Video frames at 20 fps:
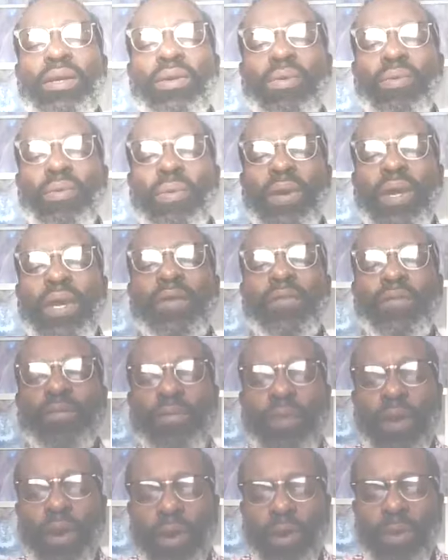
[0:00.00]

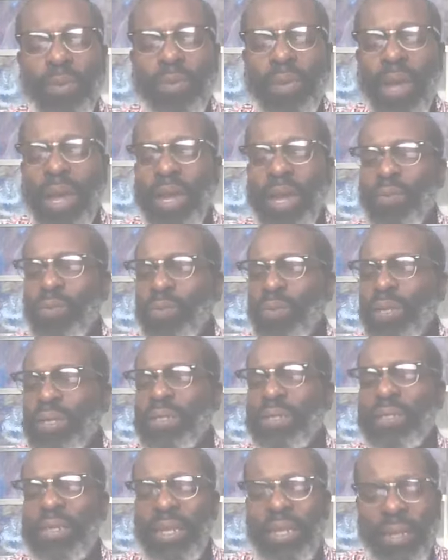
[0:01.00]
reaffirmed, I am
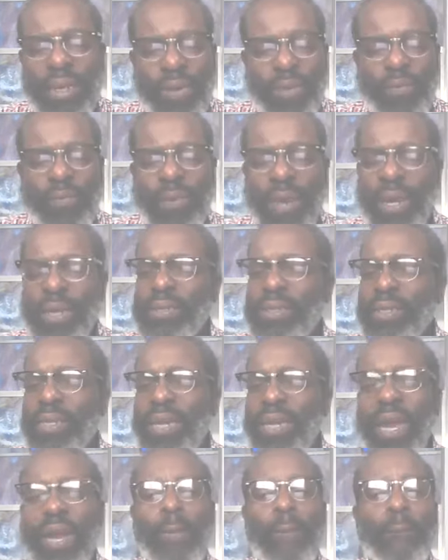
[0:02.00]
re-solidified
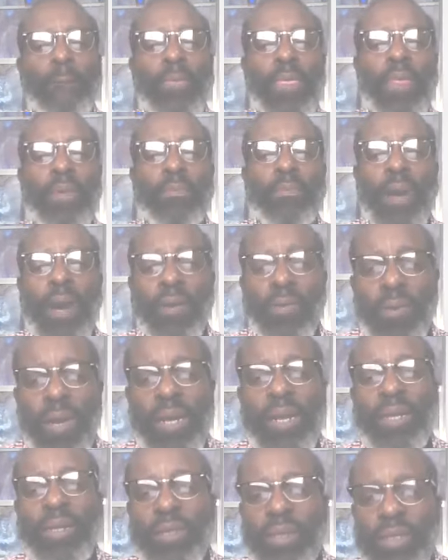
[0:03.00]
tonight by
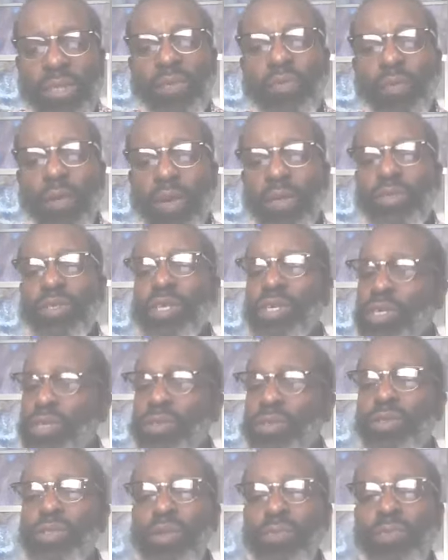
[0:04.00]
reading this verse, and
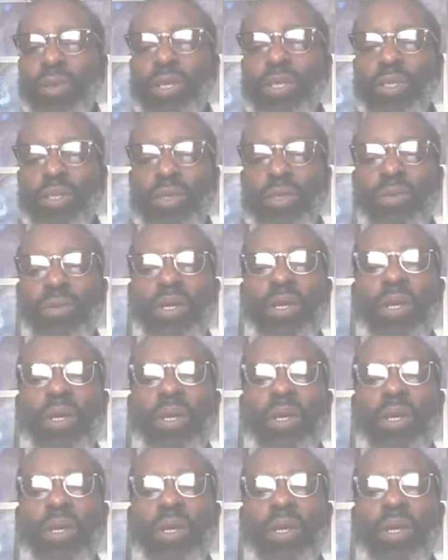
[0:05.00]
you should be too,